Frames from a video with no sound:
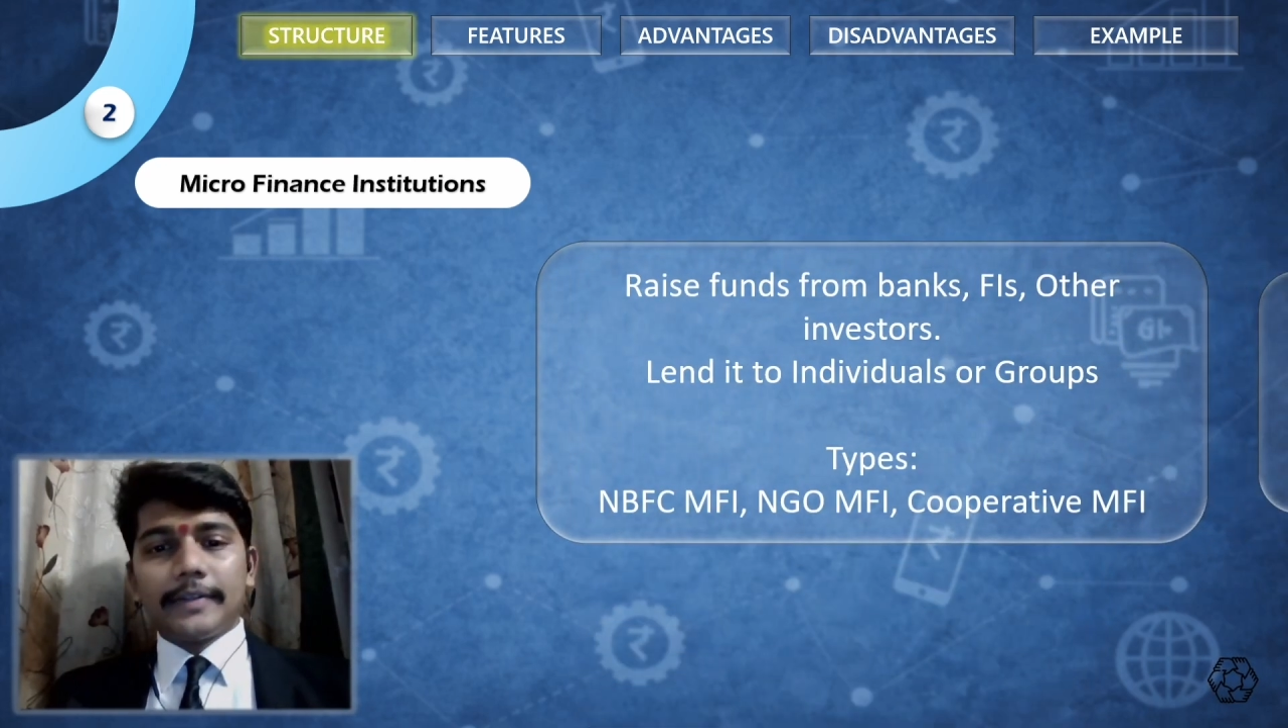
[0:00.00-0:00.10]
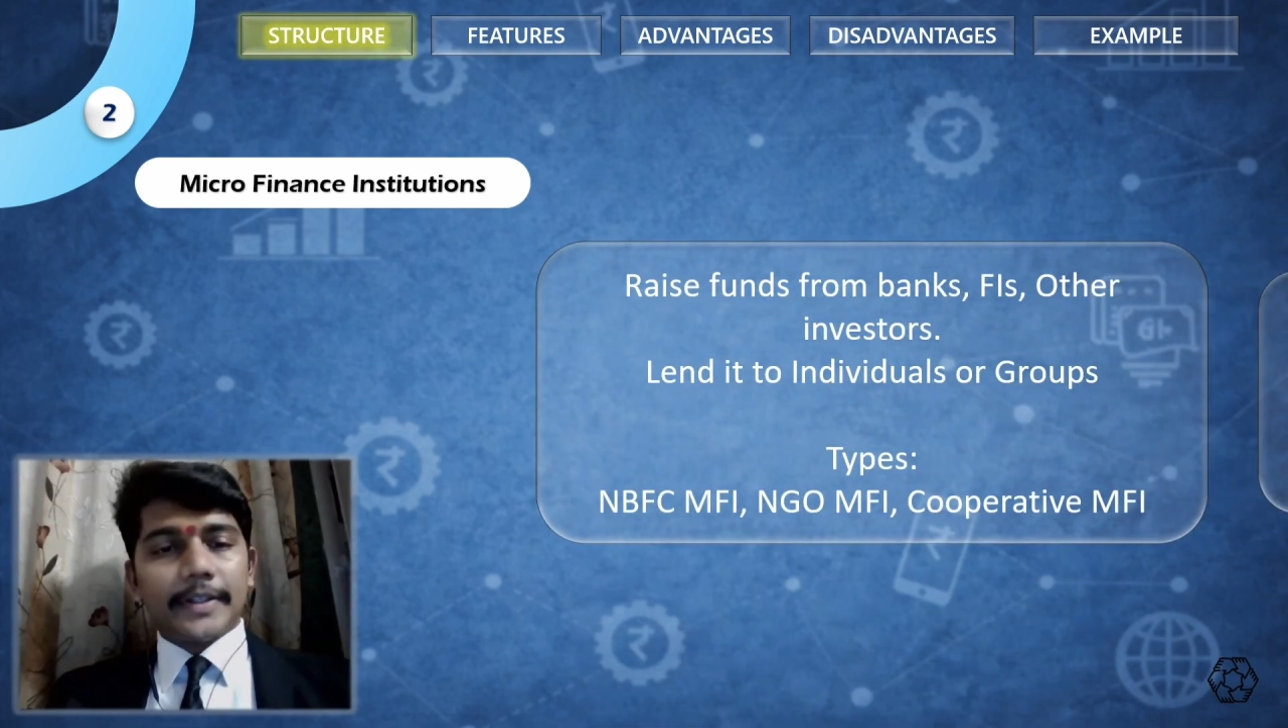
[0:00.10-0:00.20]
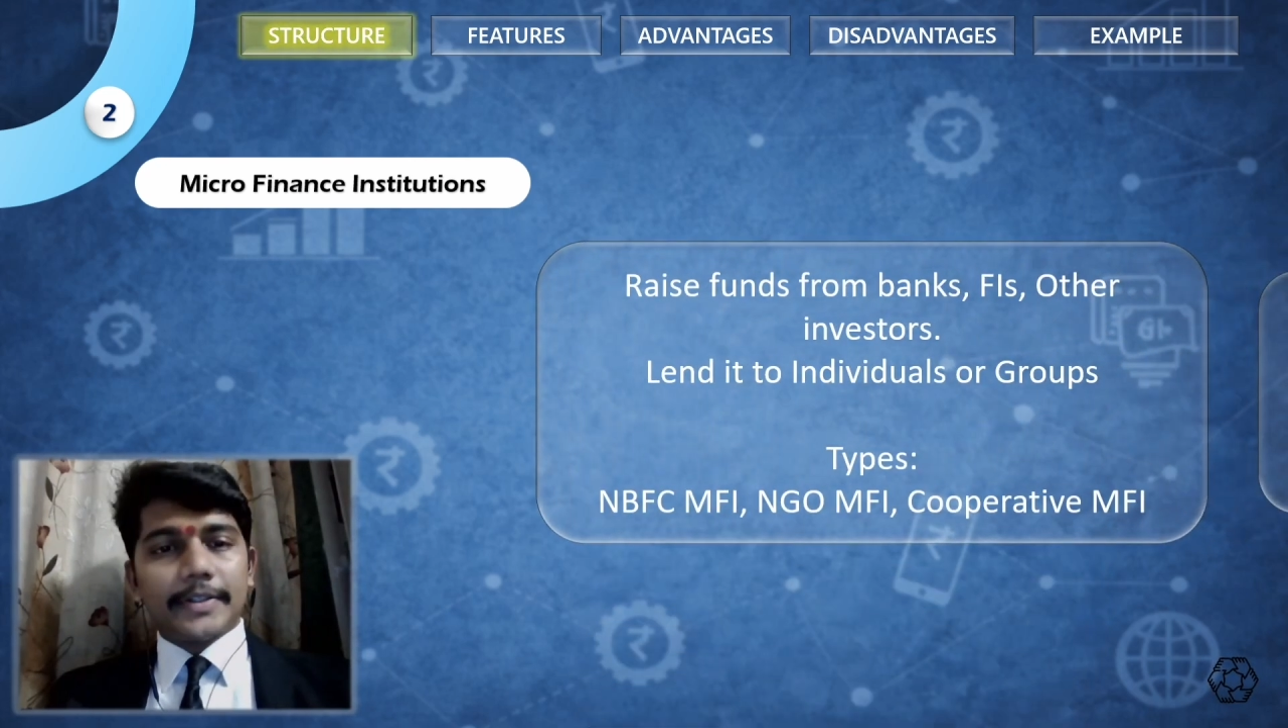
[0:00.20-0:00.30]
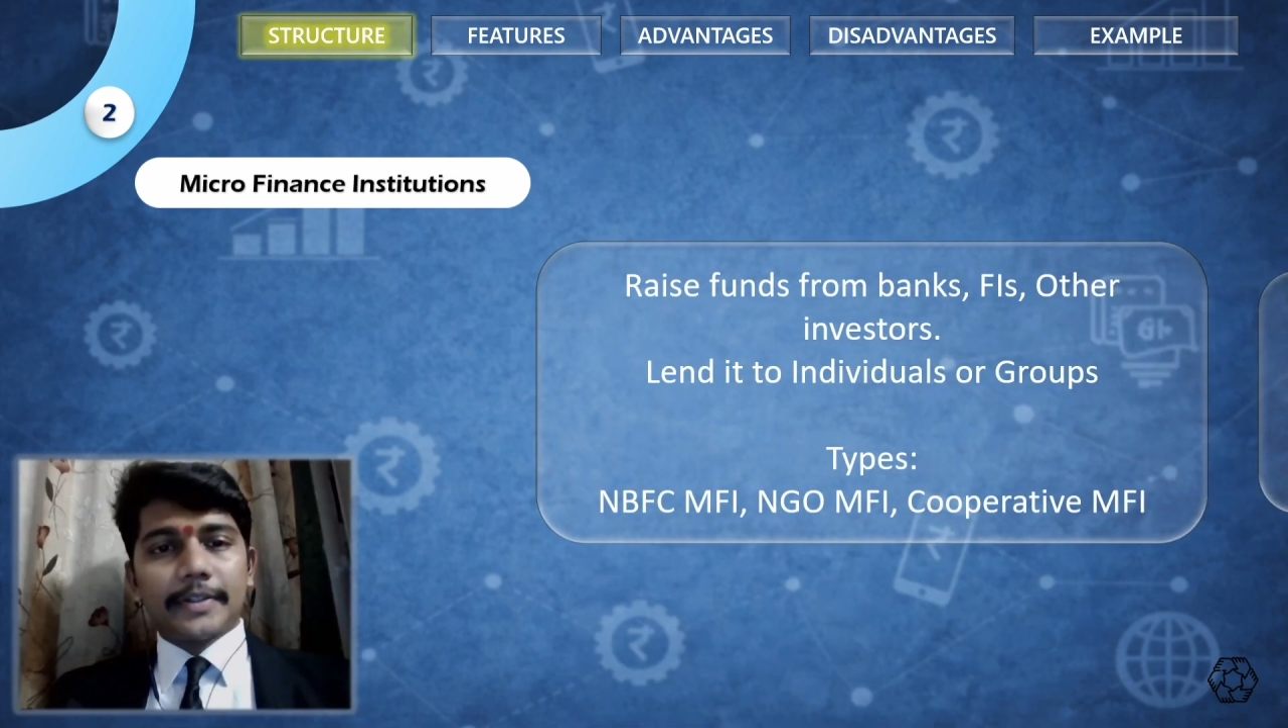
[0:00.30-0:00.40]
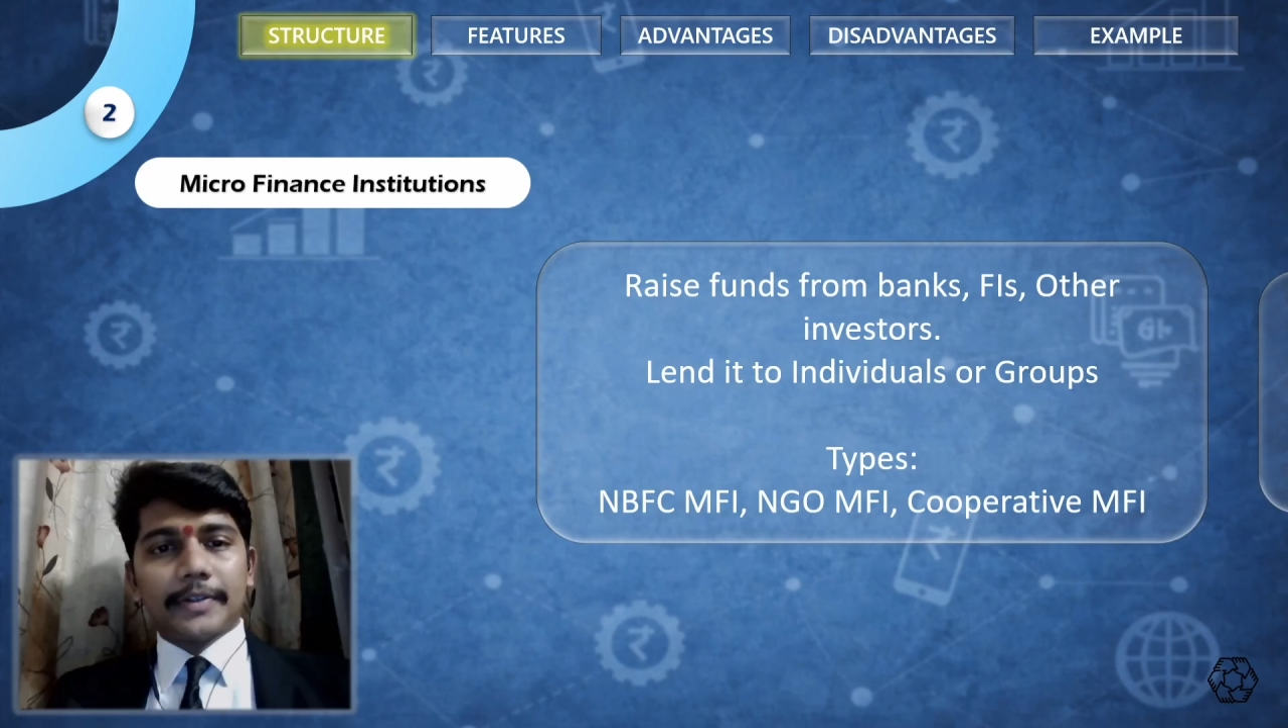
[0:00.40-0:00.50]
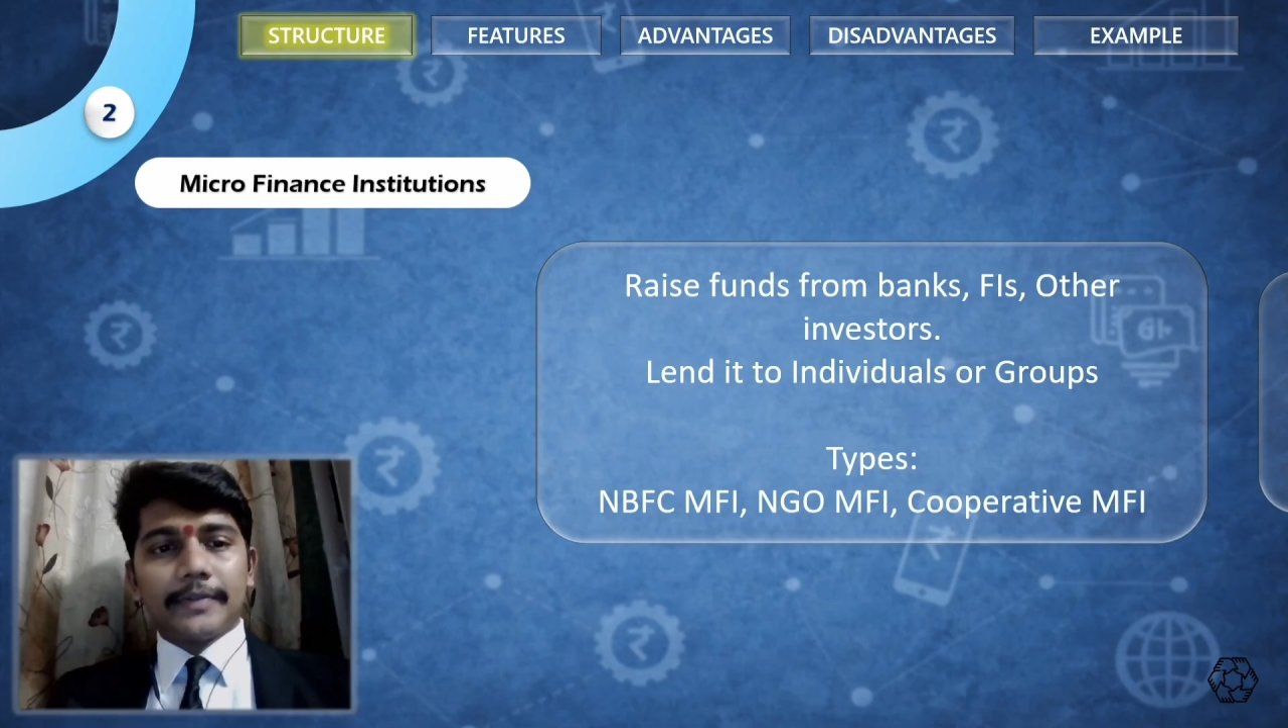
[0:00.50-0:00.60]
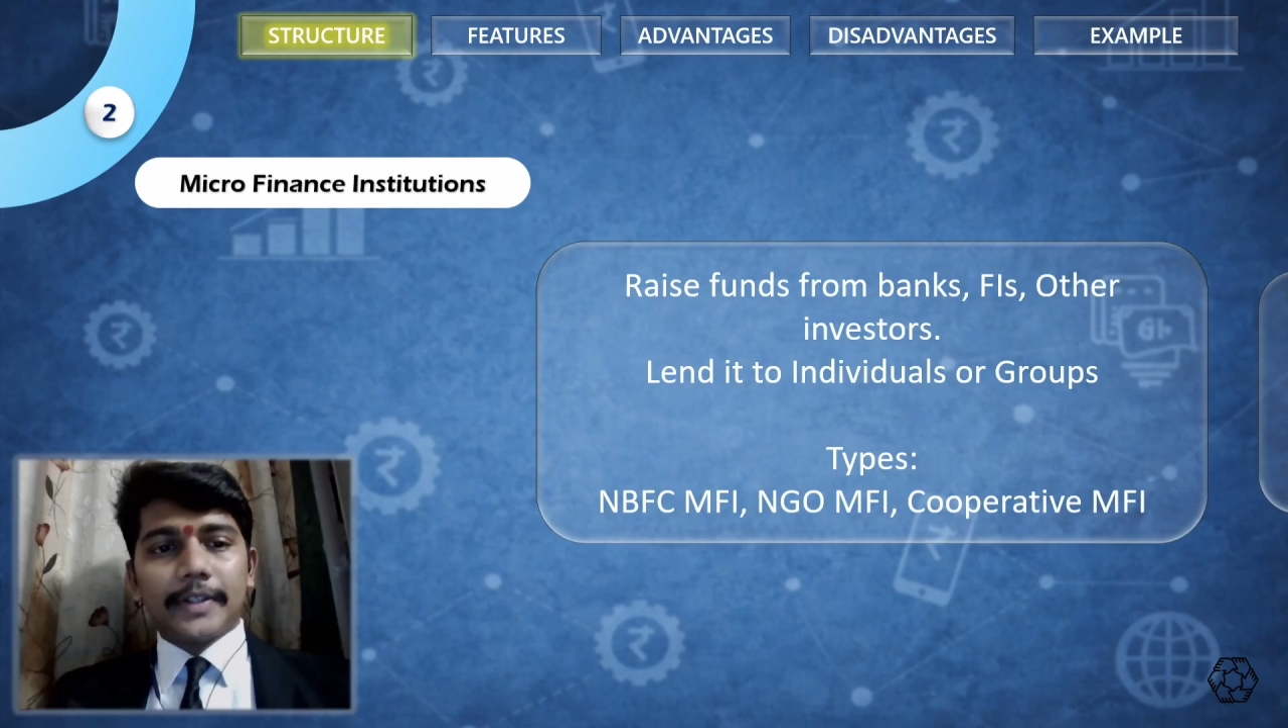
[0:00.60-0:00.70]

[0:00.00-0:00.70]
features of